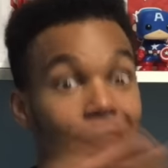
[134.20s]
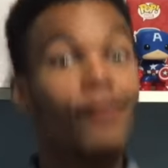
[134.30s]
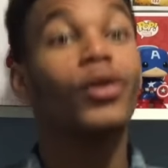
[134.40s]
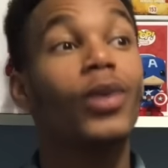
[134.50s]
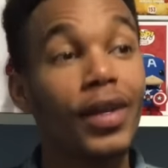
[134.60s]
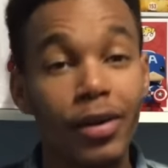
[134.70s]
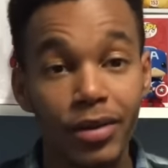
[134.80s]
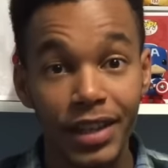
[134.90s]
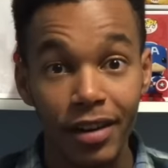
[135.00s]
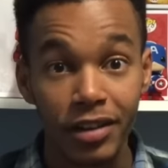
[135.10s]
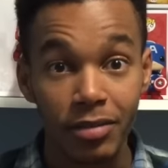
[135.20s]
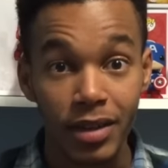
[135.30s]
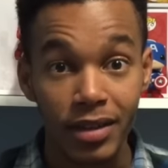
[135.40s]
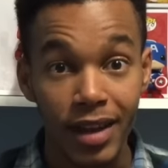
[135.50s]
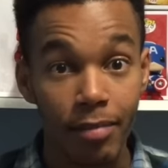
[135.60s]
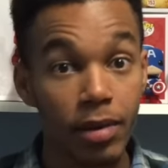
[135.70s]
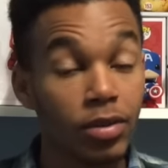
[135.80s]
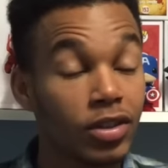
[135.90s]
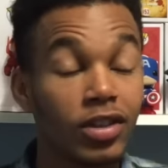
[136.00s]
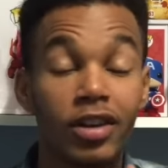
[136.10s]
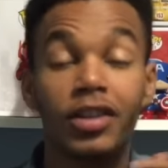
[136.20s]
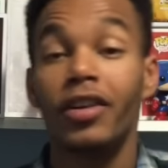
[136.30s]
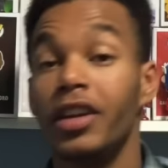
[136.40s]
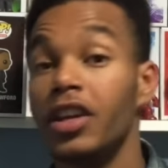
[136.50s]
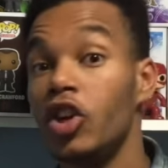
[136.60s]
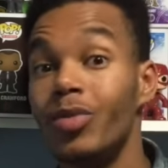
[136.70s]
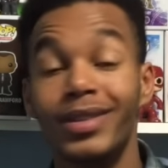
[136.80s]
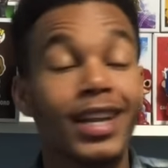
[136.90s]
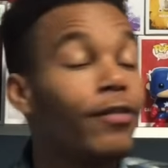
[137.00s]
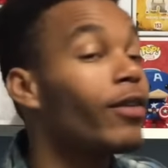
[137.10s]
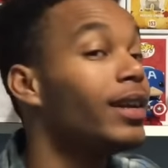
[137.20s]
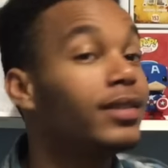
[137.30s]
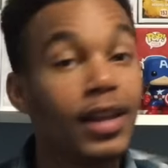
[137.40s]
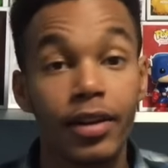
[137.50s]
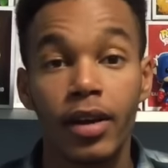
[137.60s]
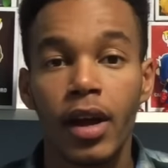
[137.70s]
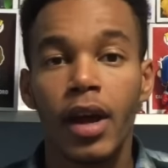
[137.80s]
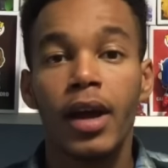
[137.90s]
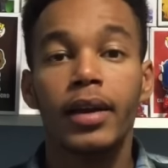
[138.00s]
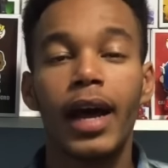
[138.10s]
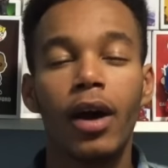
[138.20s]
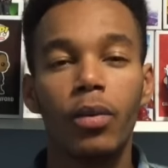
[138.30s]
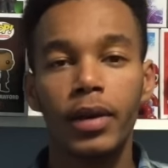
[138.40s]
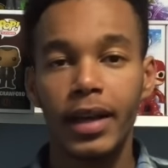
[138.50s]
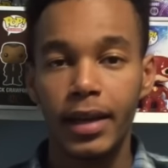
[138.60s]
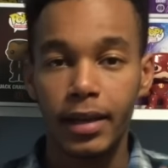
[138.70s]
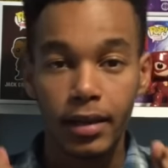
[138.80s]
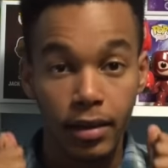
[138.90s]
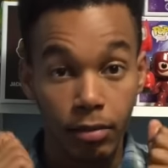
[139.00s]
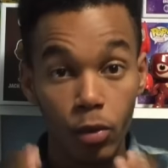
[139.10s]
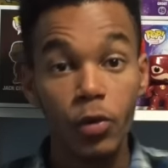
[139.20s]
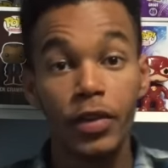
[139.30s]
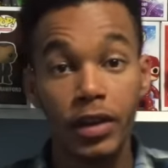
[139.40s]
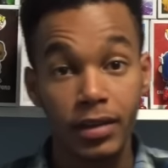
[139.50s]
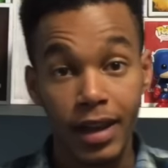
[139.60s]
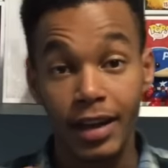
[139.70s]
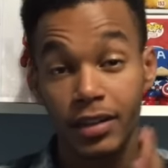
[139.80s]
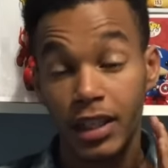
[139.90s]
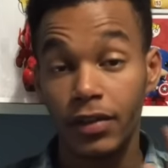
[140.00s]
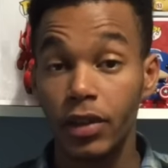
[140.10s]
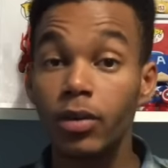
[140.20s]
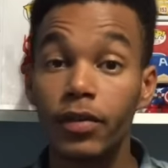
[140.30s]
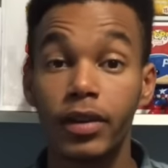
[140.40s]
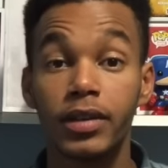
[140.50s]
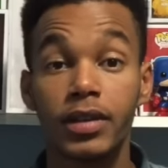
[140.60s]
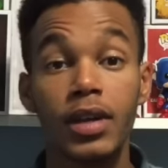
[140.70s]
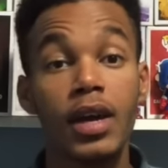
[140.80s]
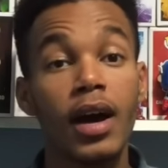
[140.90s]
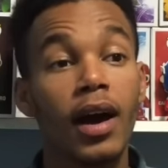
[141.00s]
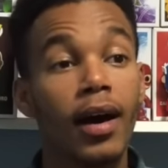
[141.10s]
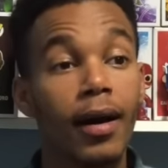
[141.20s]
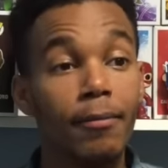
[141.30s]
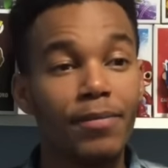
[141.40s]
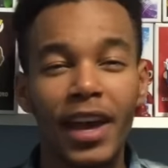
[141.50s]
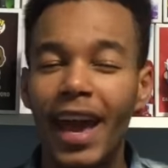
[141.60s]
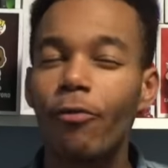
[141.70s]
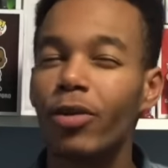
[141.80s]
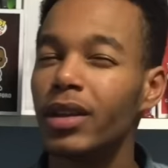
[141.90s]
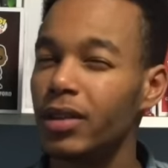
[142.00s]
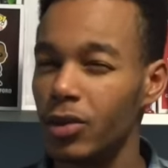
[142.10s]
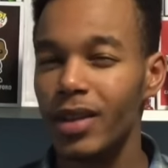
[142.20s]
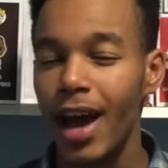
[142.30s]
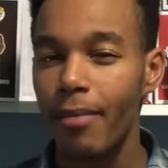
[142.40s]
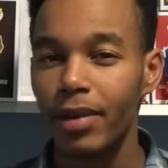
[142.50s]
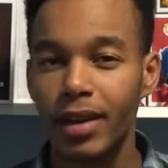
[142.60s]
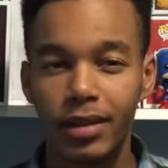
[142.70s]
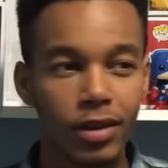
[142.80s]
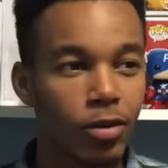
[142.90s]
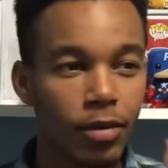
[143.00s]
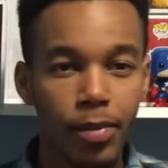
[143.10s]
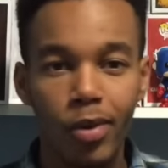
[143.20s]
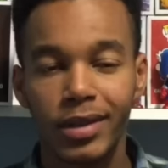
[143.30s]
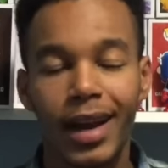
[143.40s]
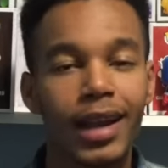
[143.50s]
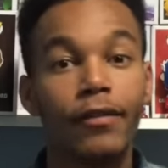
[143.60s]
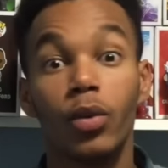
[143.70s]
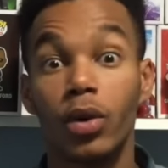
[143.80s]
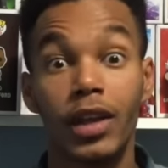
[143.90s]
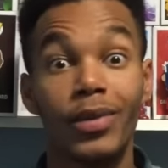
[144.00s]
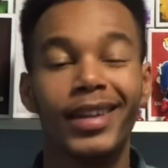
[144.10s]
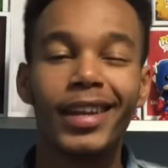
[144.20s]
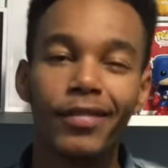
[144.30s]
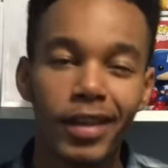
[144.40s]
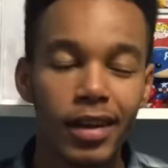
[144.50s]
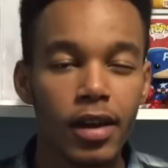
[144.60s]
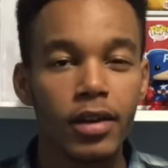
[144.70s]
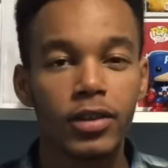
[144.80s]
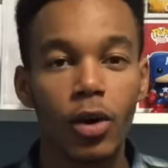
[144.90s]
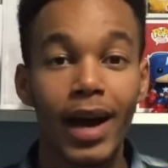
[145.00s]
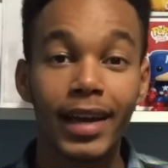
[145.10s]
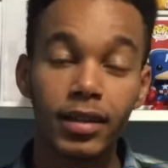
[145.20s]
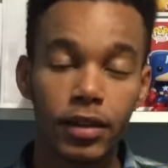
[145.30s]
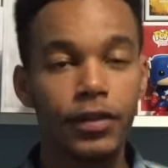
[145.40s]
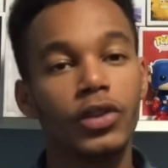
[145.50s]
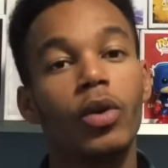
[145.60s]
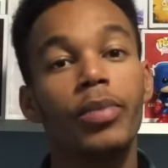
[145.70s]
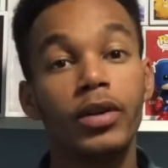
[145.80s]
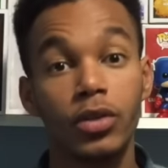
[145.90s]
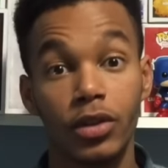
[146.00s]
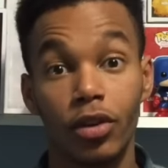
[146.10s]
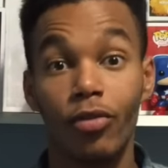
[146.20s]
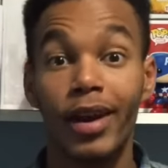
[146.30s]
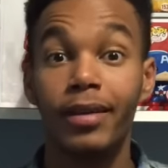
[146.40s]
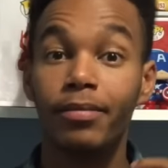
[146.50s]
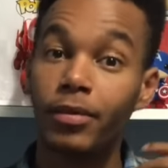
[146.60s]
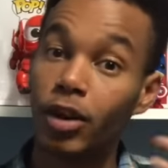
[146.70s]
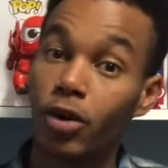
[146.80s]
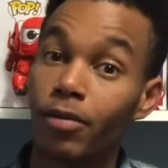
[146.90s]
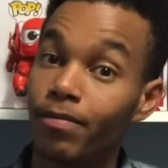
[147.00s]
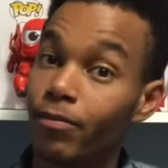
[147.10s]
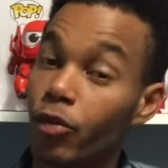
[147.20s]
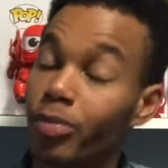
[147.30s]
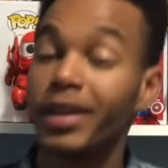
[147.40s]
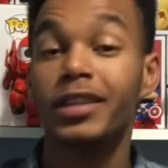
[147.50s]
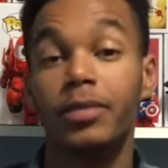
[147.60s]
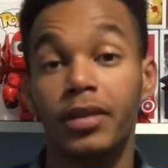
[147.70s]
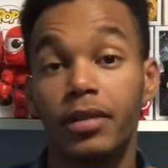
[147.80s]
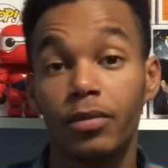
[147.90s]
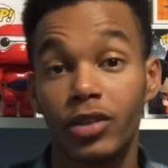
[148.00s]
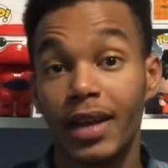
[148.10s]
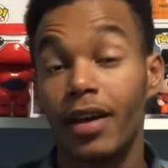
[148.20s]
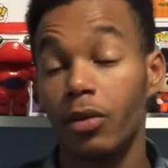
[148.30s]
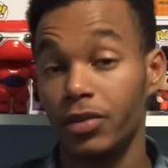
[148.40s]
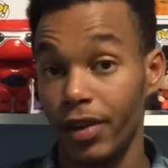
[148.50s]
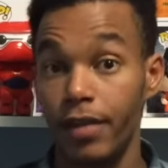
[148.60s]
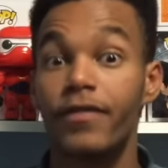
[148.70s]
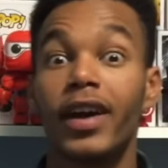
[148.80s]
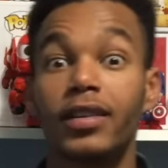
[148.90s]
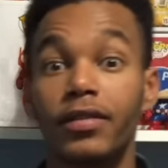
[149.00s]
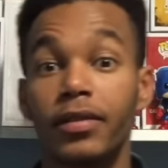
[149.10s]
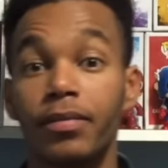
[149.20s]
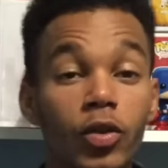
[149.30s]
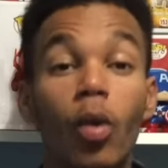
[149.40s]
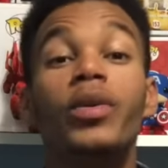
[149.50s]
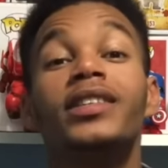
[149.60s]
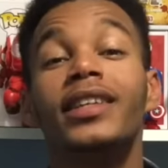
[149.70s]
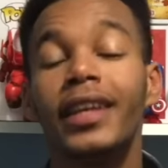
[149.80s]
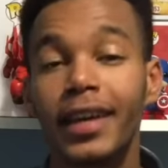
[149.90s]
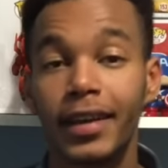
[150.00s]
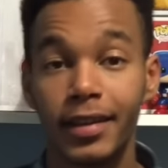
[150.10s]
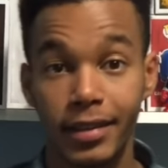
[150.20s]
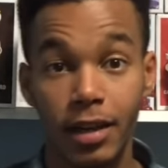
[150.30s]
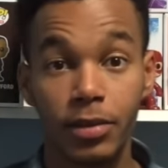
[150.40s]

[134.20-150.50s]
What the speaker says: everywhere there was Terrigene mist and people just started turning Inhumans left, right, and center. Now, in the movie / TV universe, they can't really do that because, you know, the post-9/11 world that we live in, so I guess the fish oil pills was a great, you know, replacement, which I thought was very effective. So when we see Lincoln in this